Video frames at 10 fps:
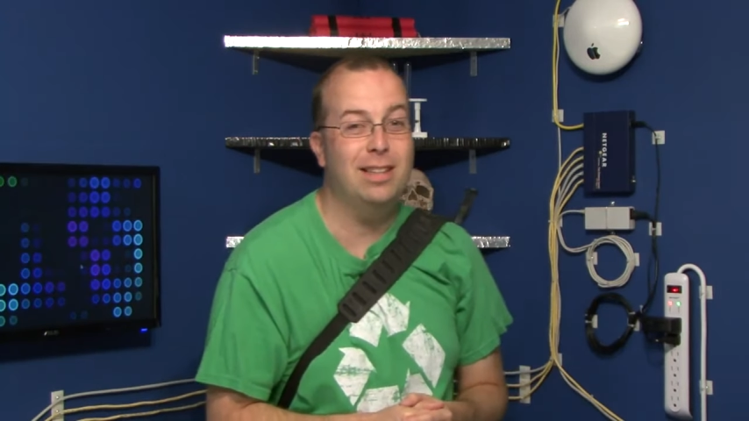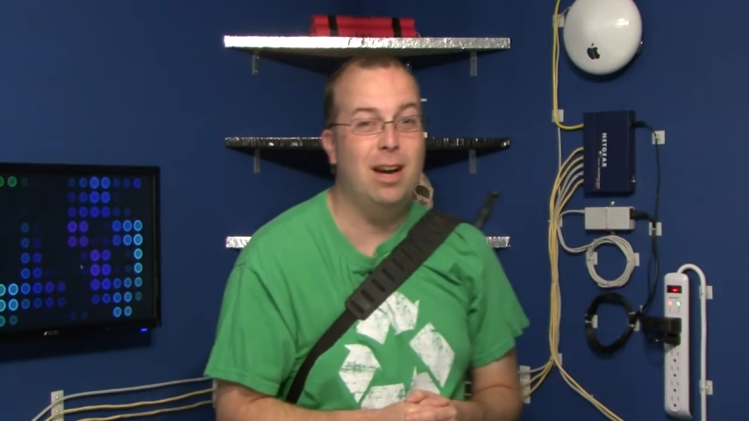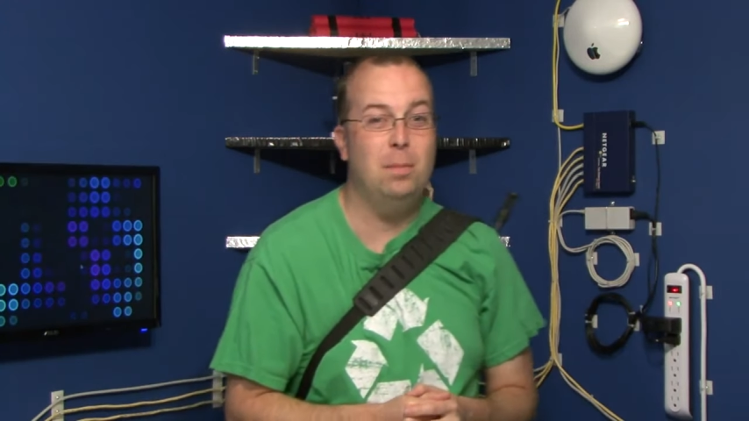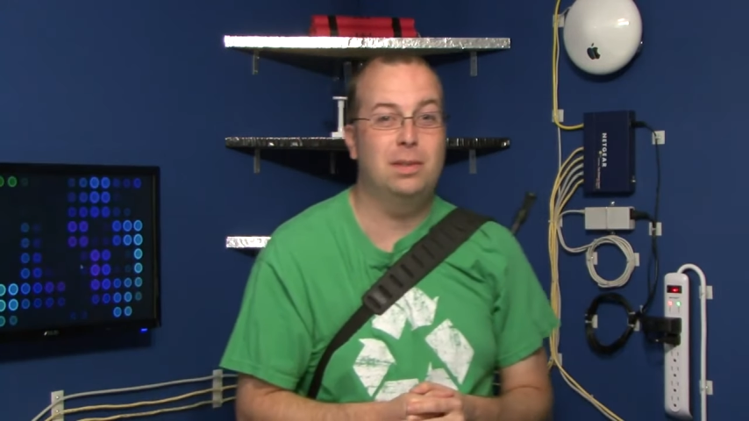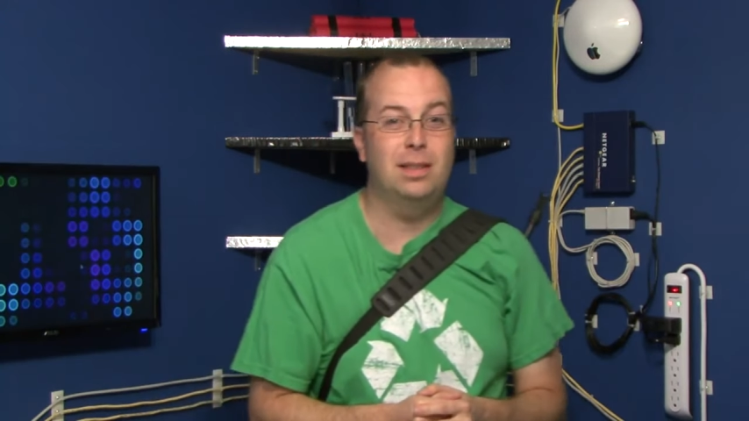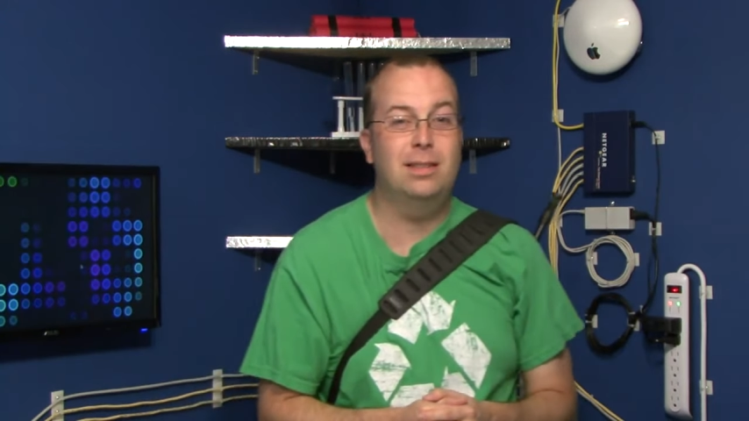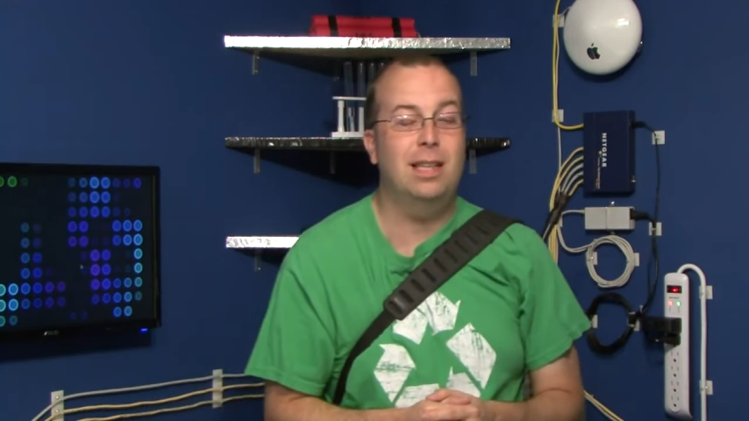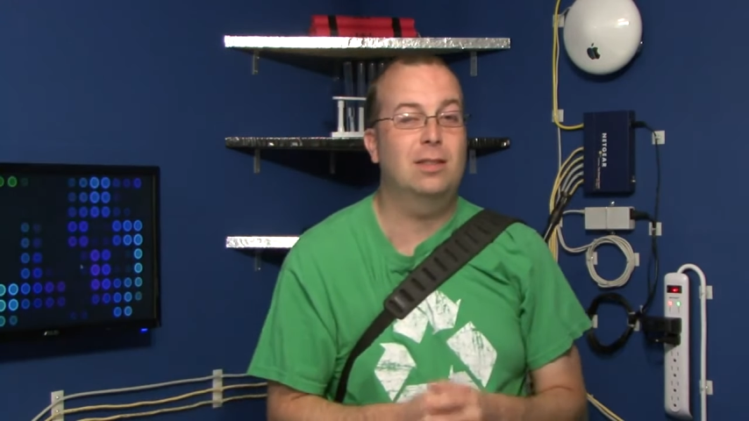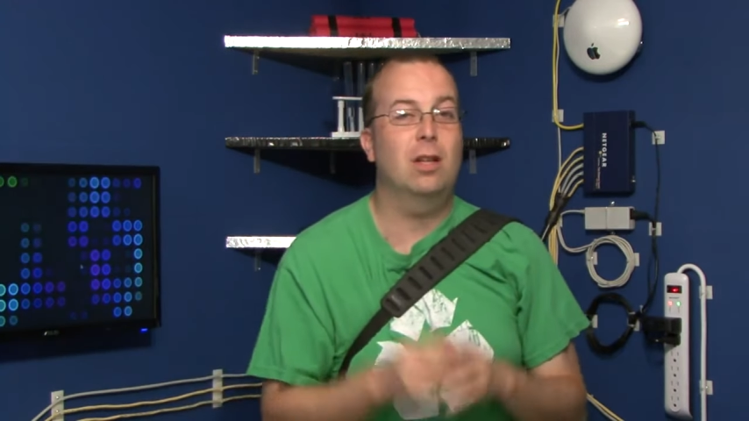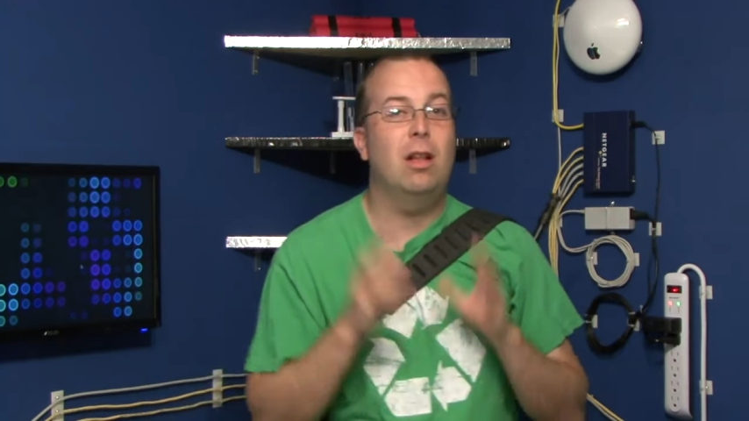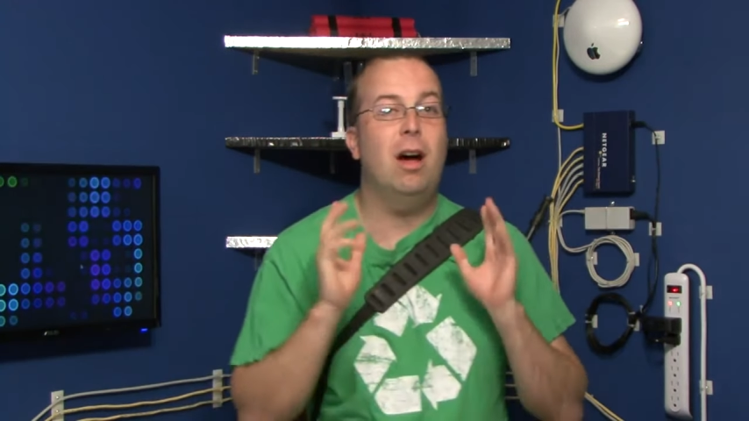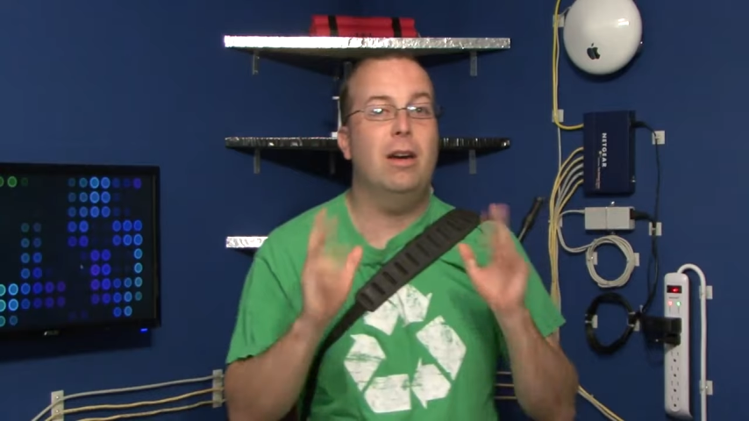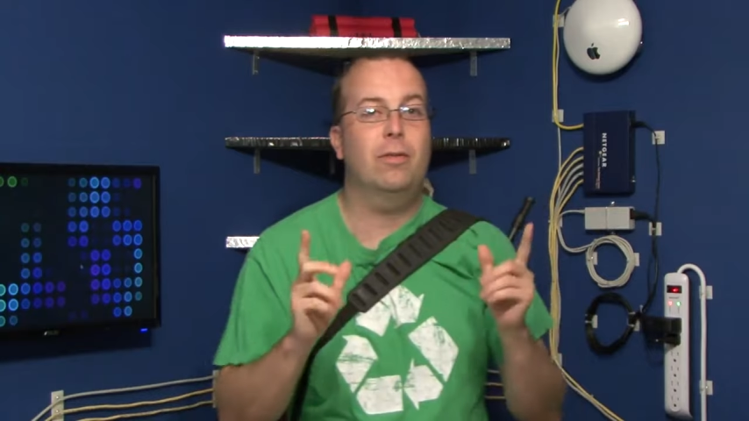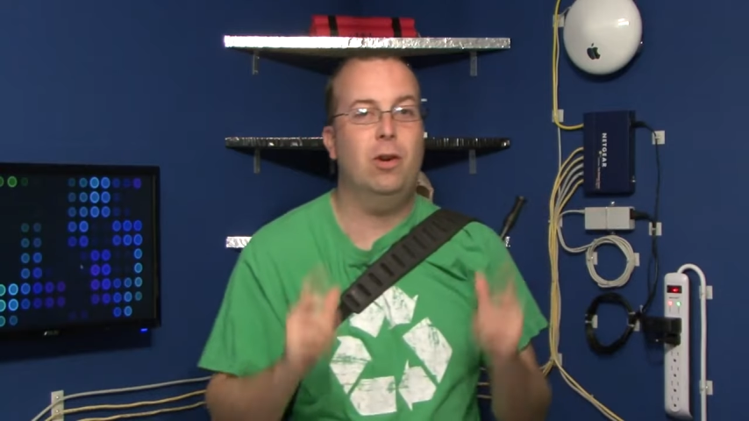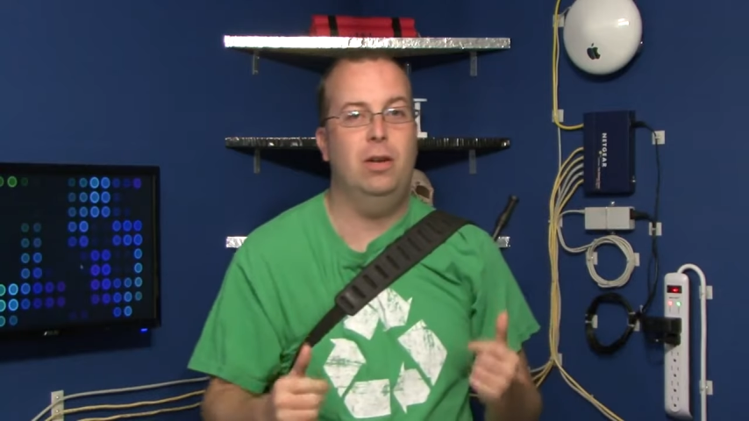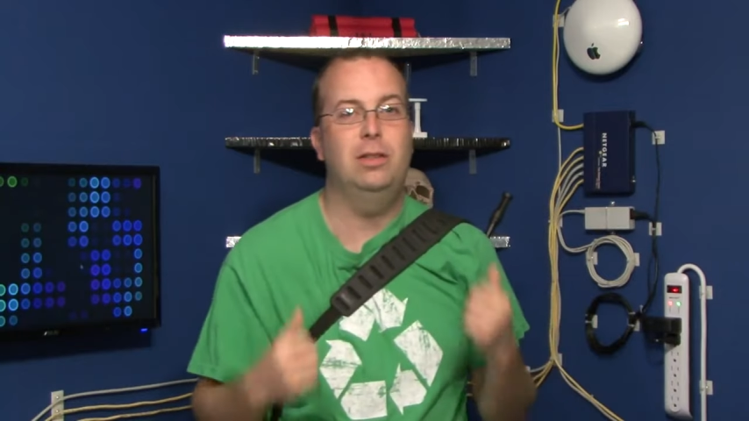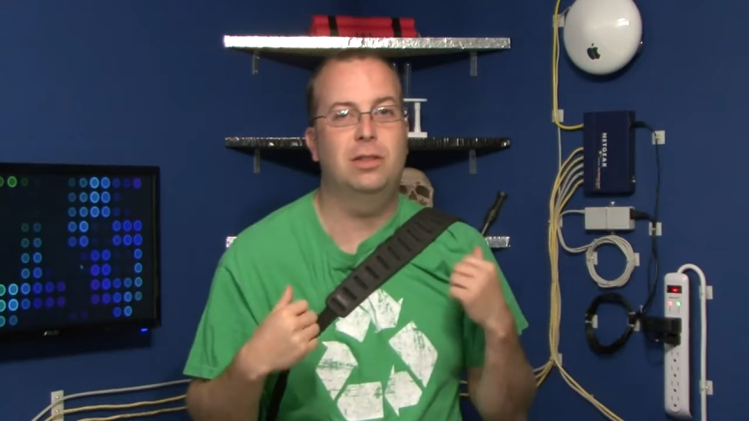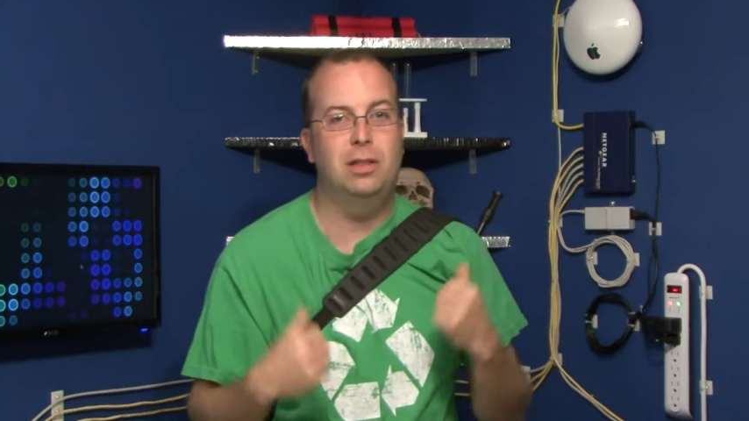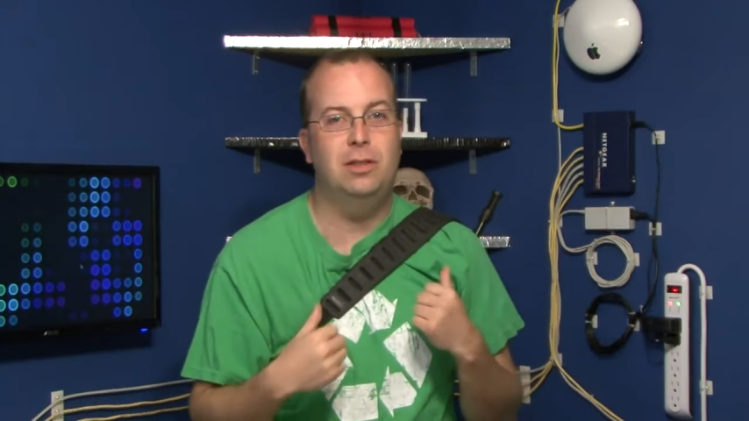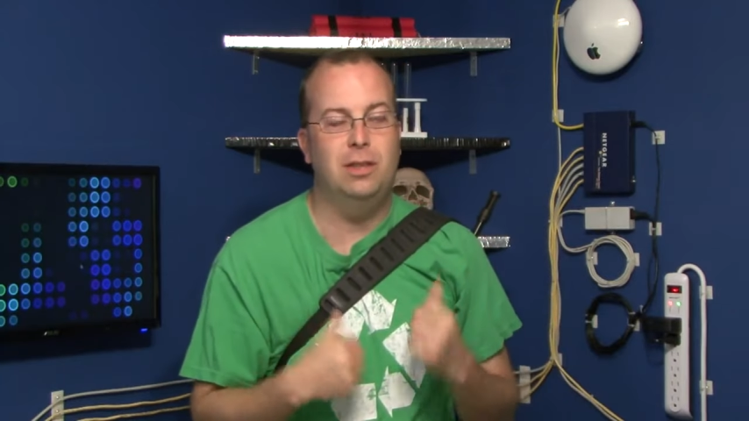the opposite. It takes a lot of courage
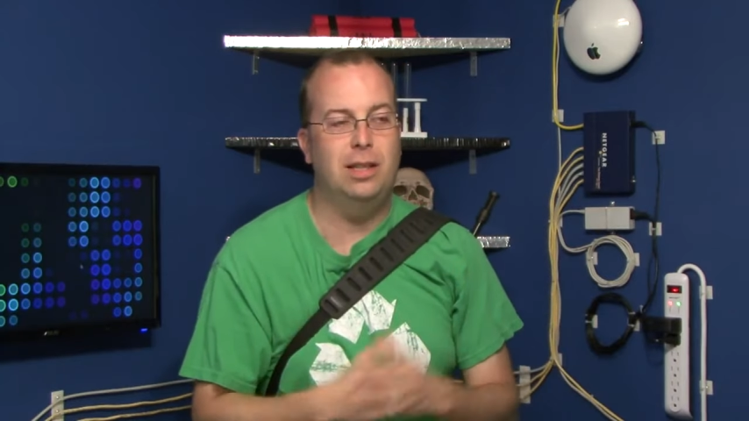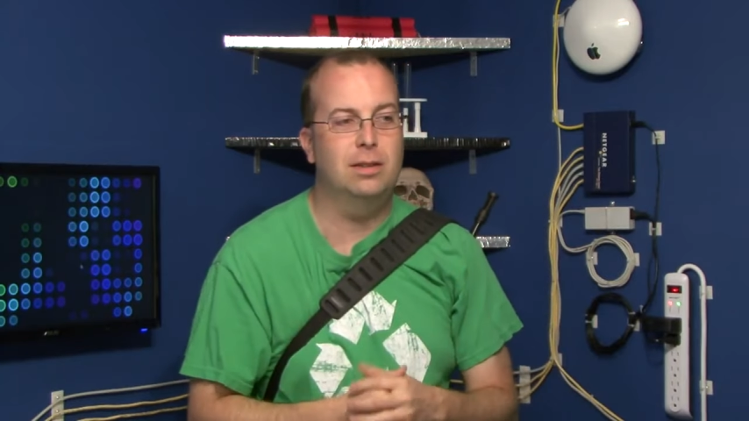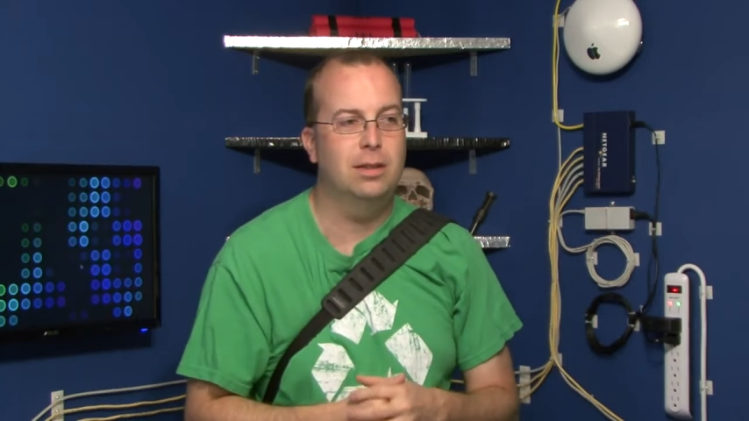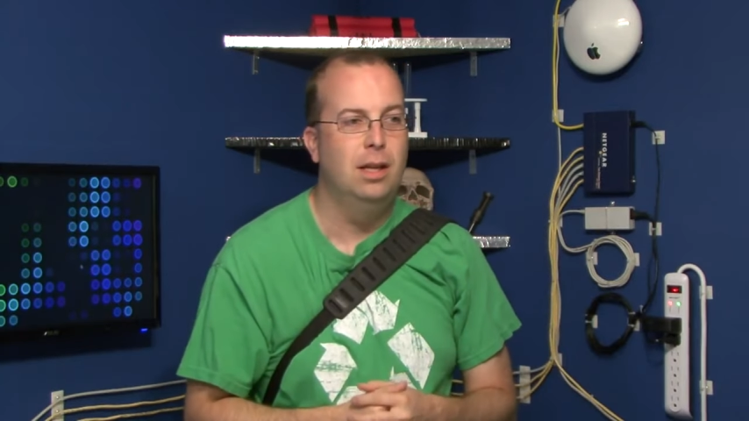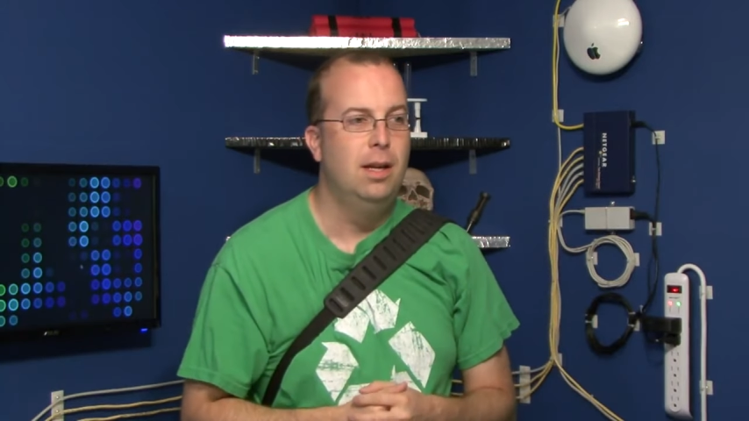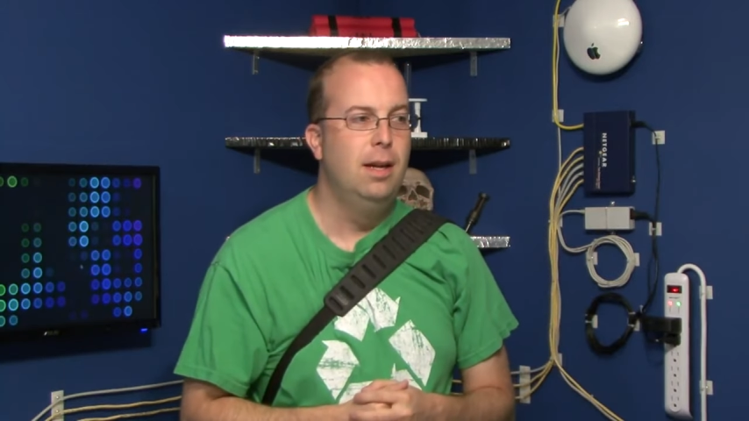to do this.